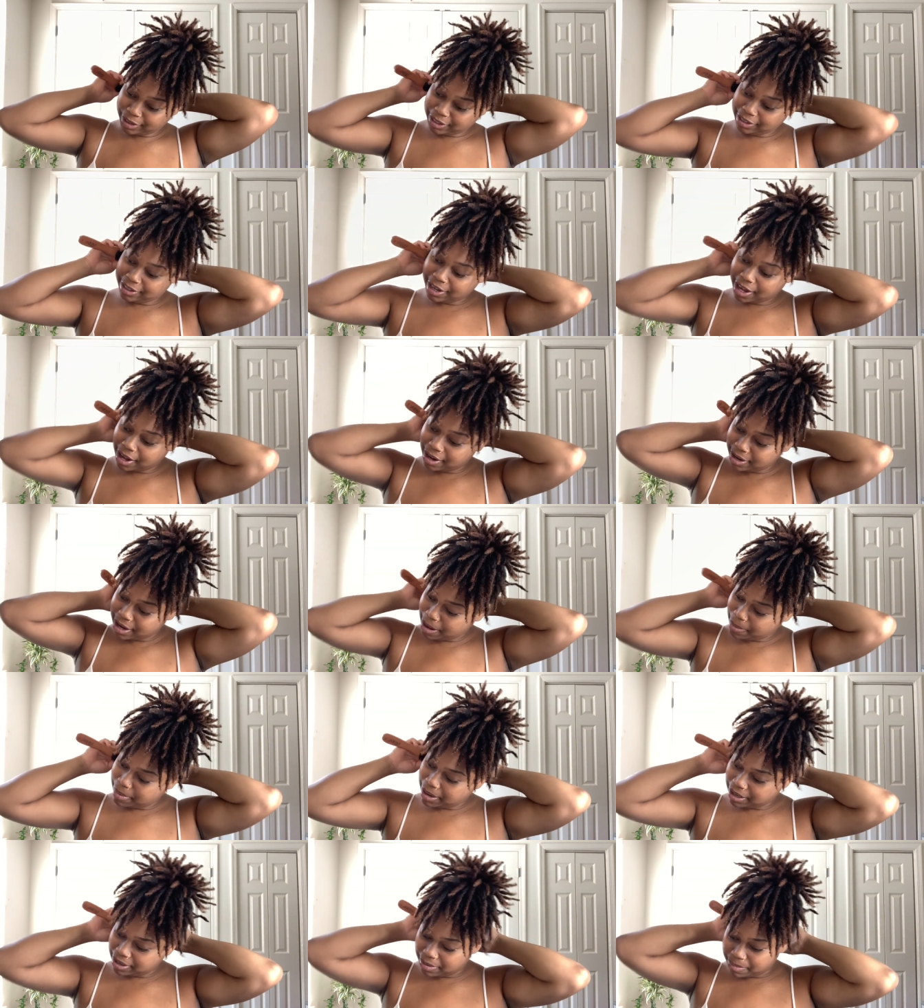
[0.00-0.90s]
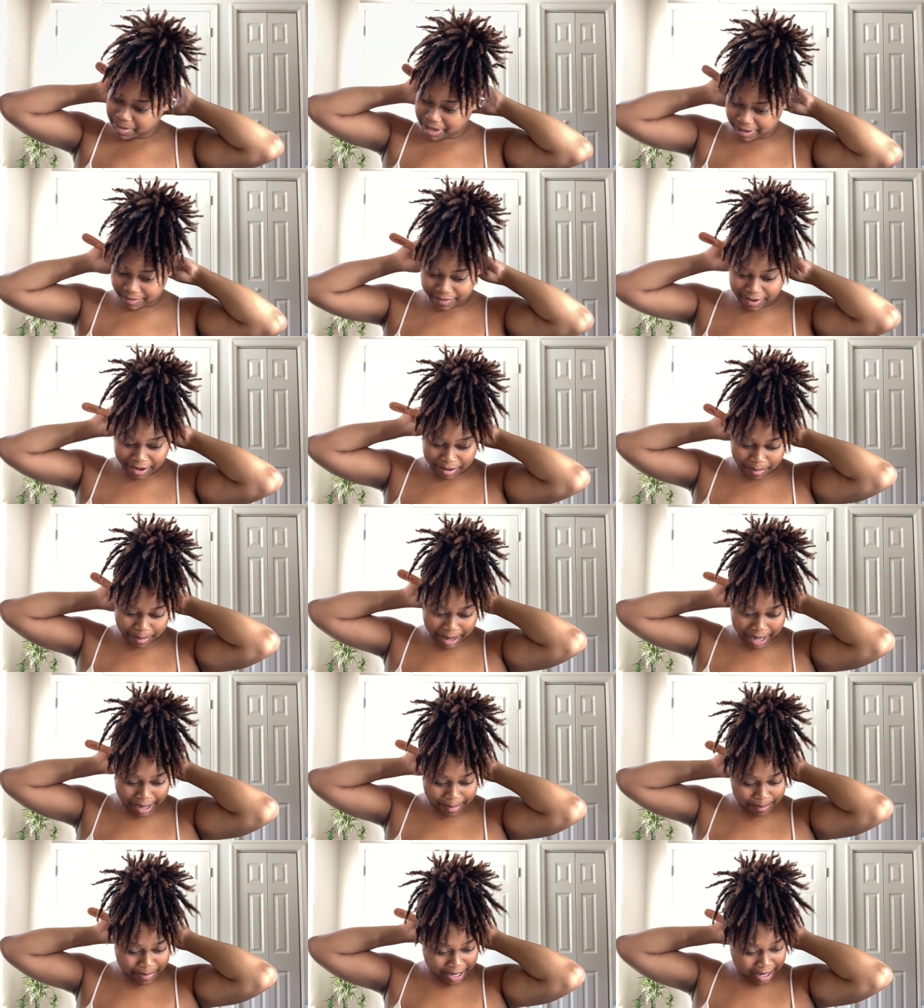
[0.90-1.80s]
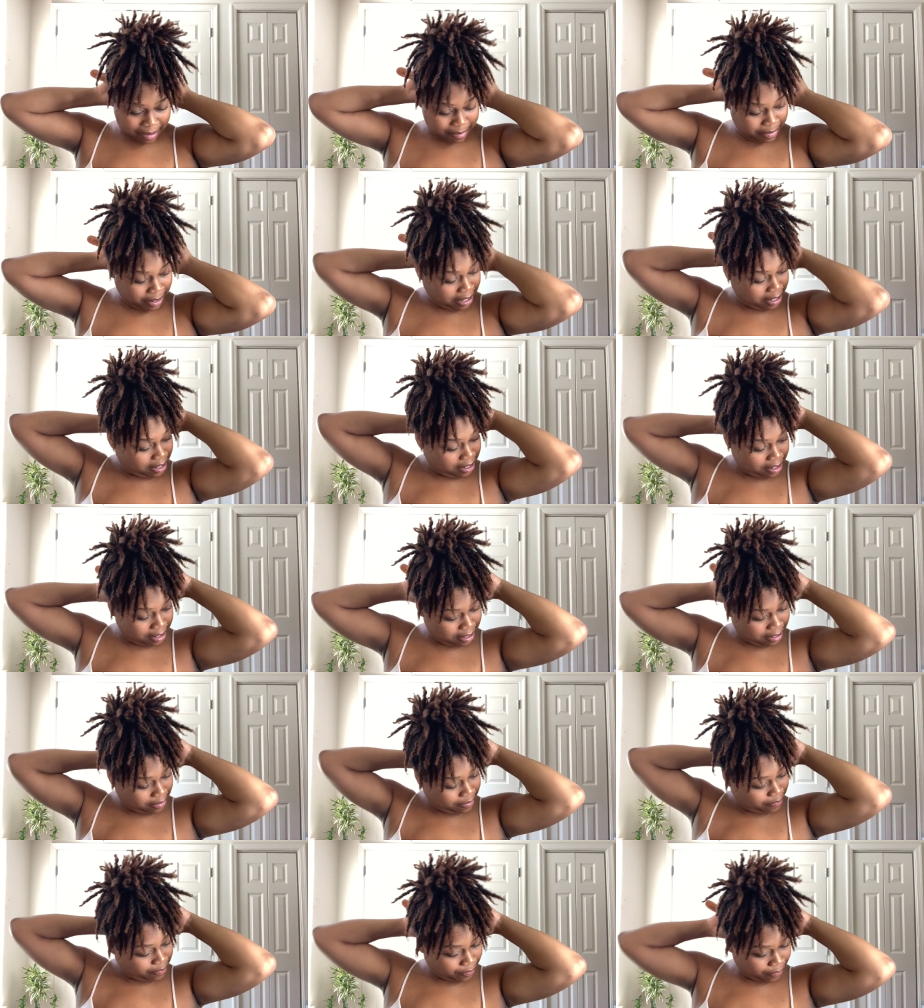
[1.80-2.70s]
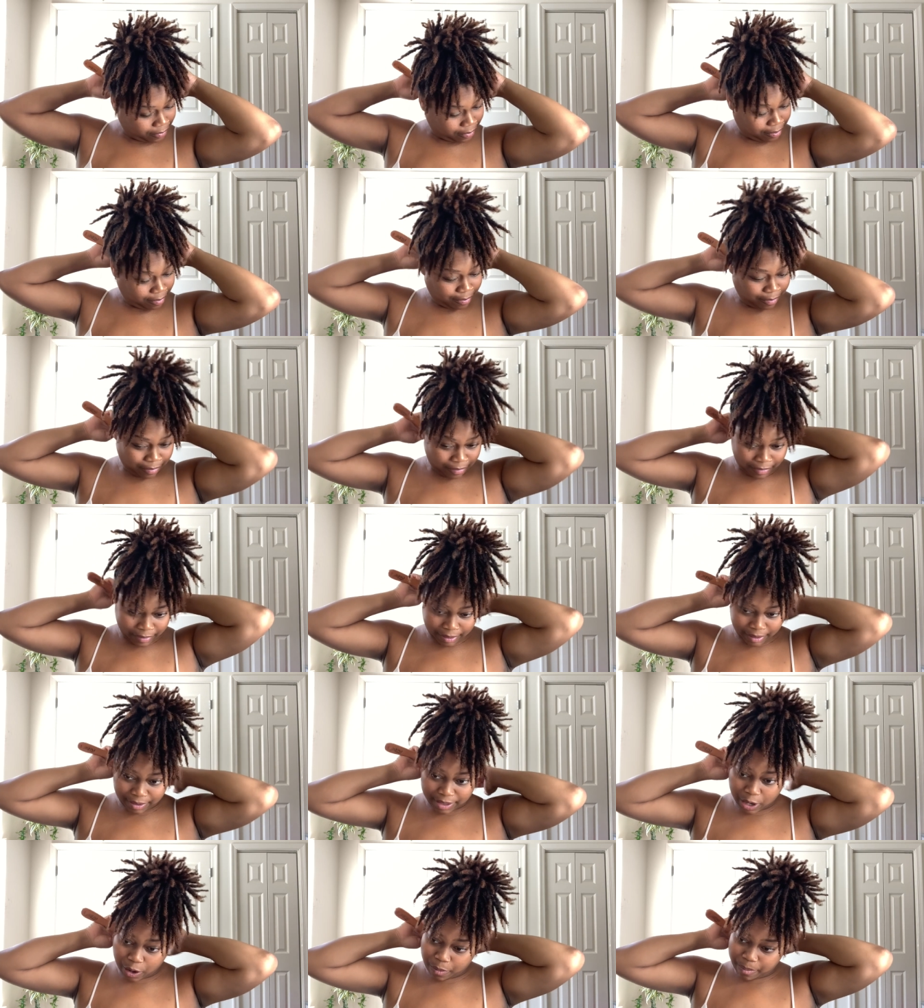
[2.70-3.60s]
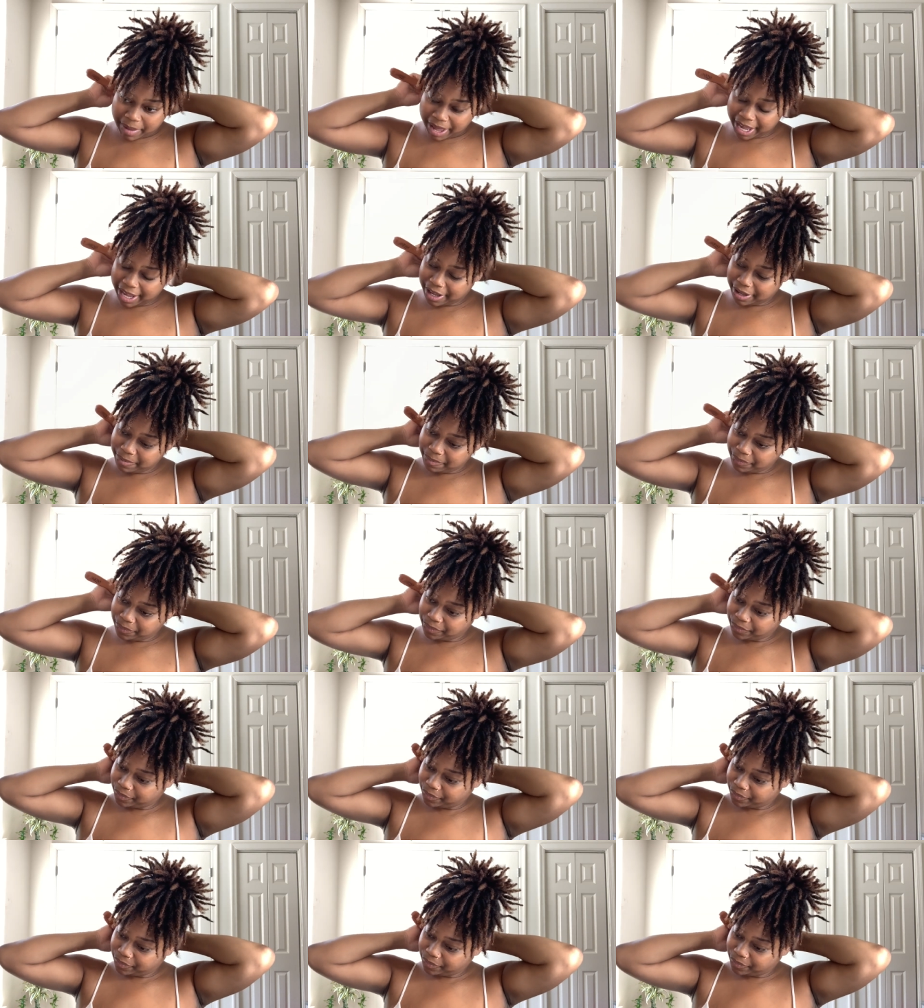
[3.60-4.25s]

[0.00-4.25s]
Y'all not about to make fun of my B two Bs. No, ma'am.